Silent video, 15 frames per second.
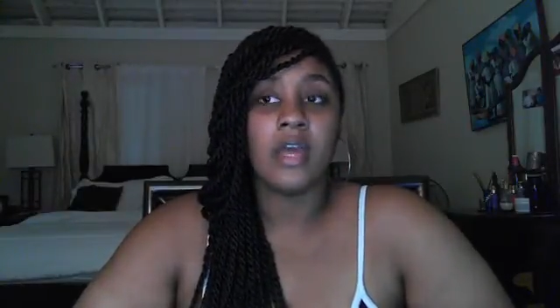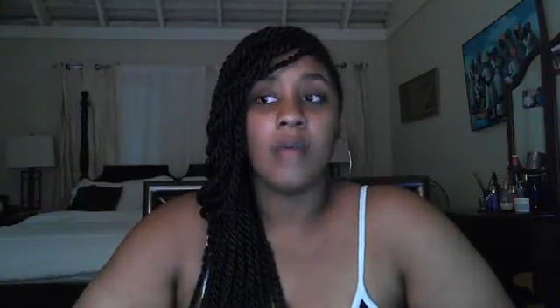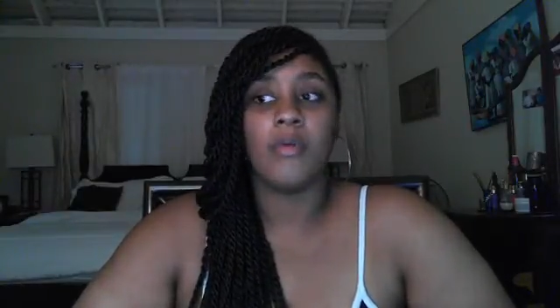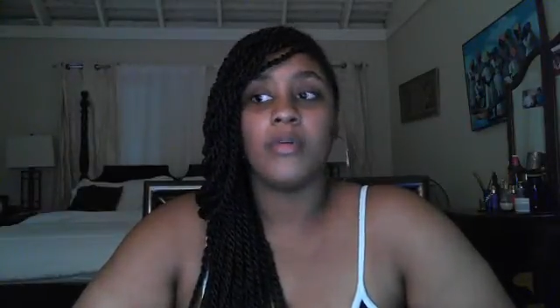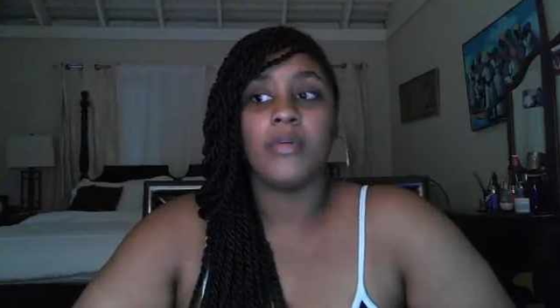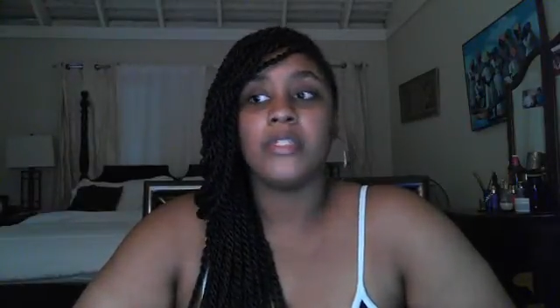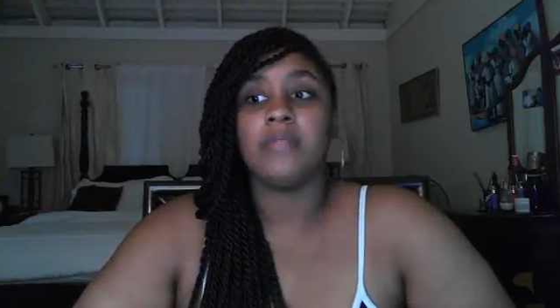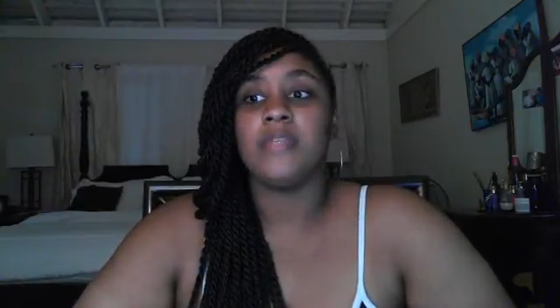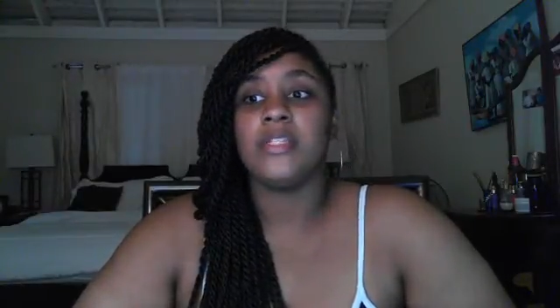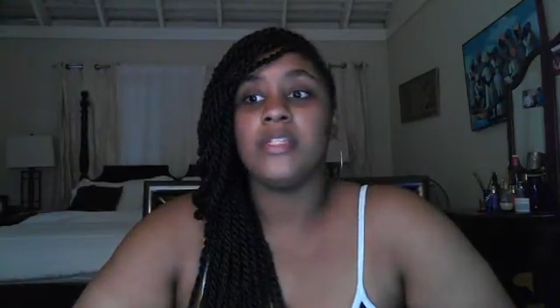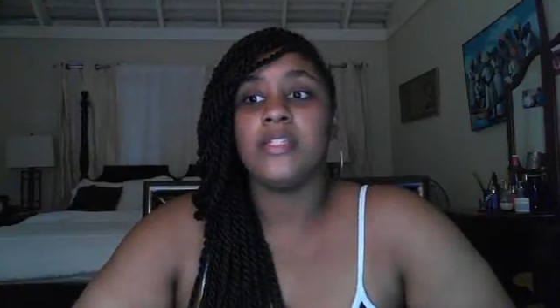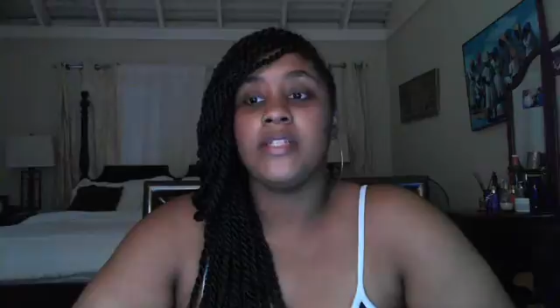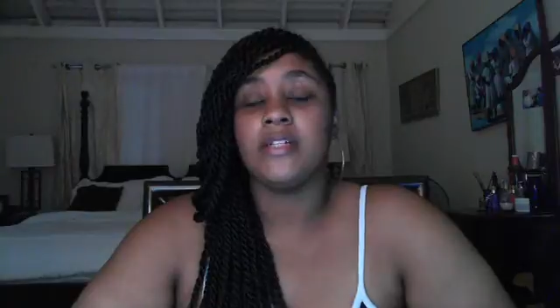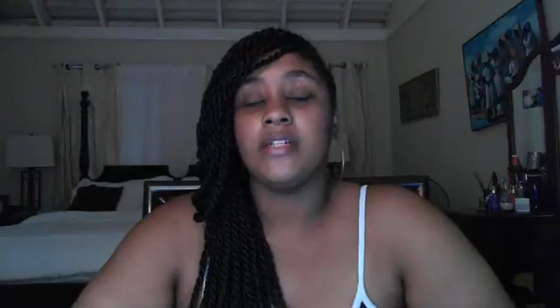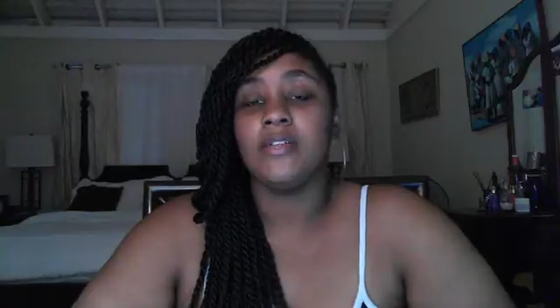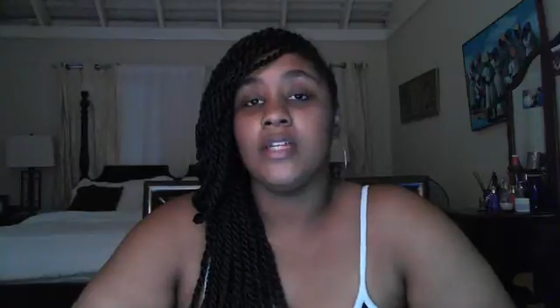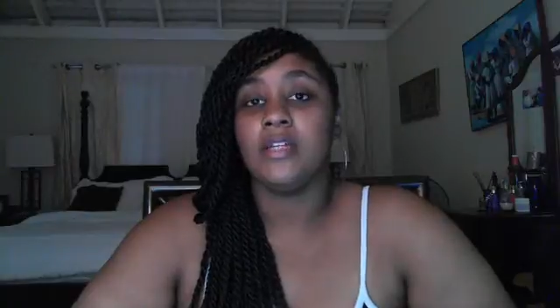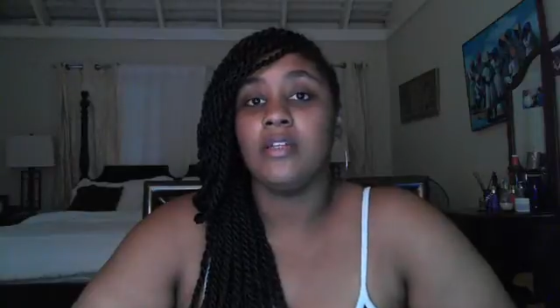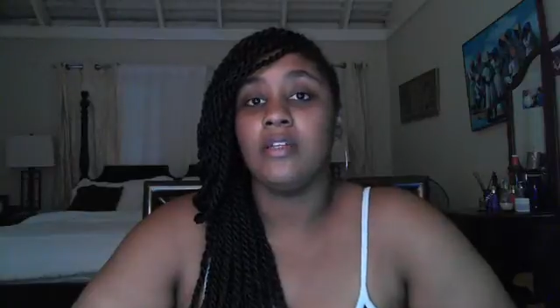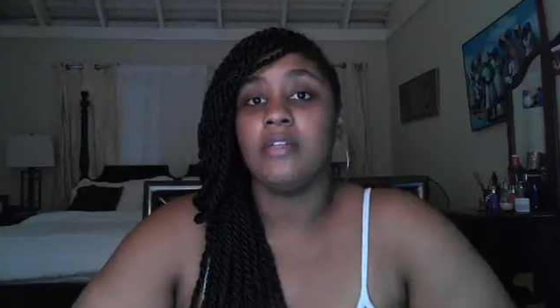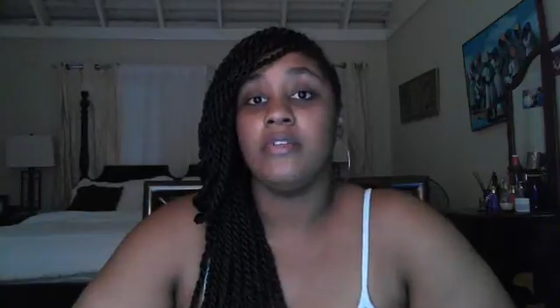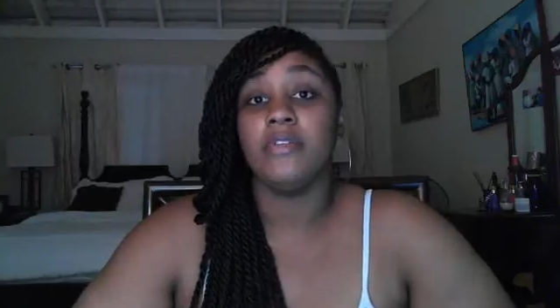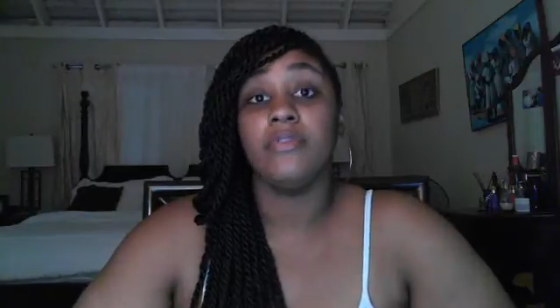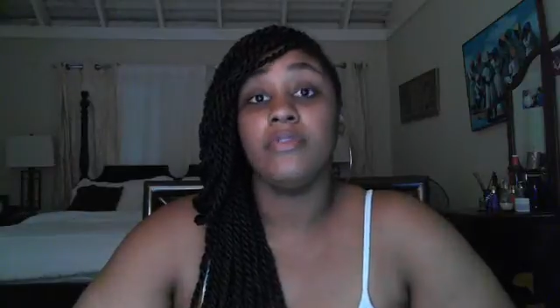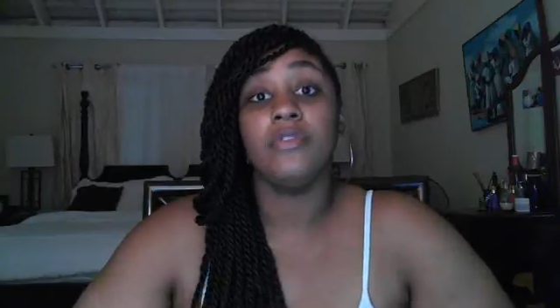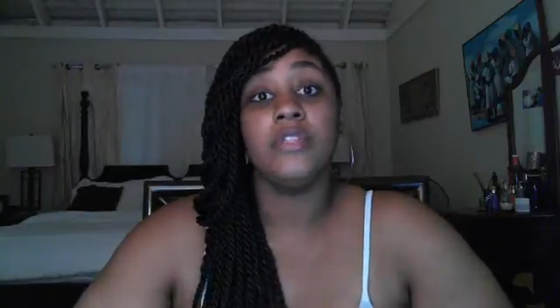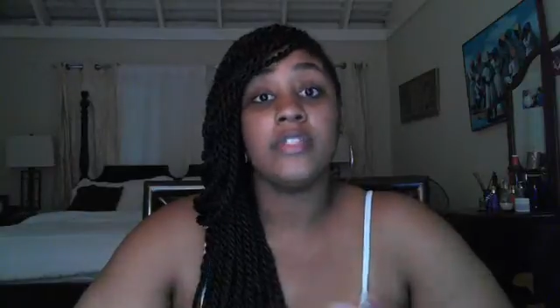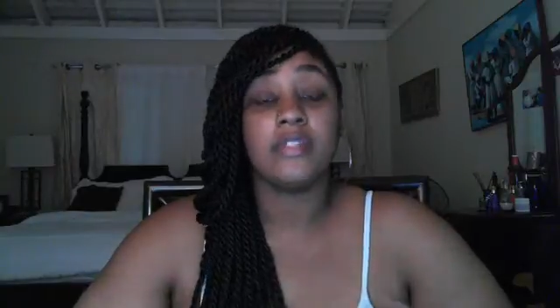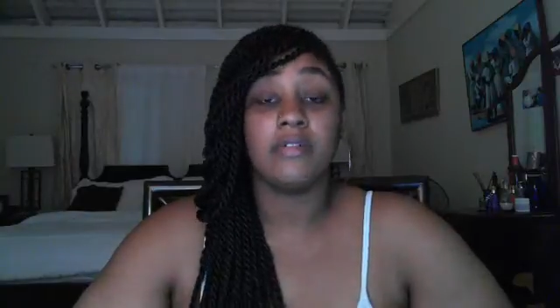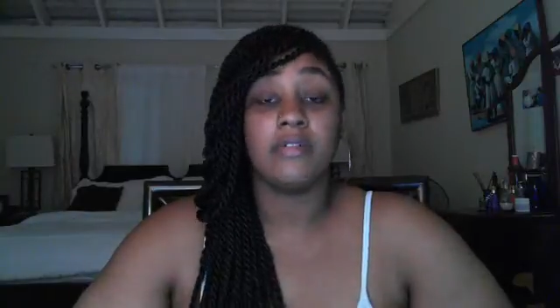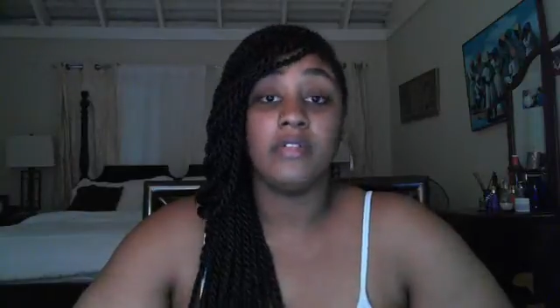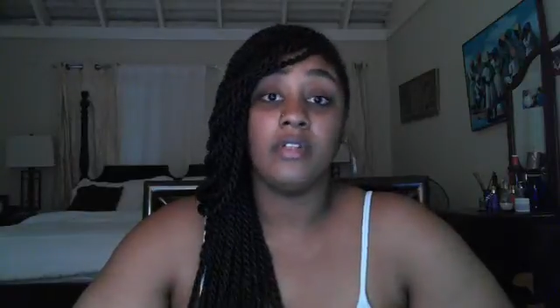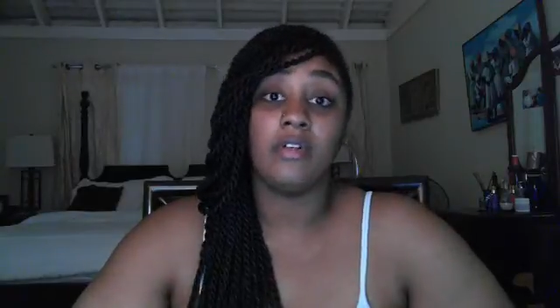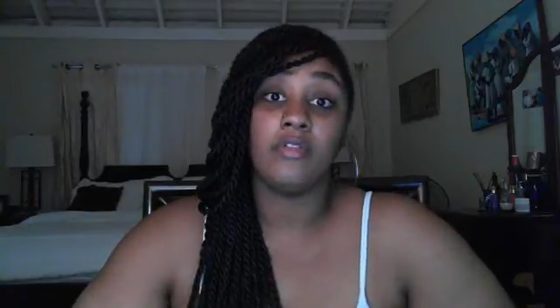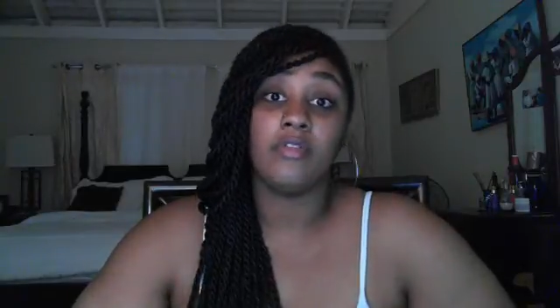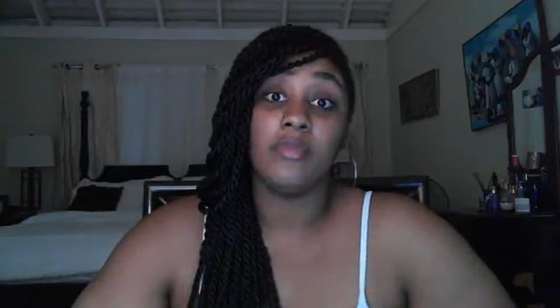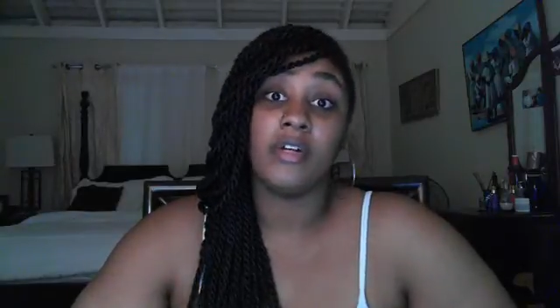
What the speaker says: but what it means is that you cannot live in the fullness of the love,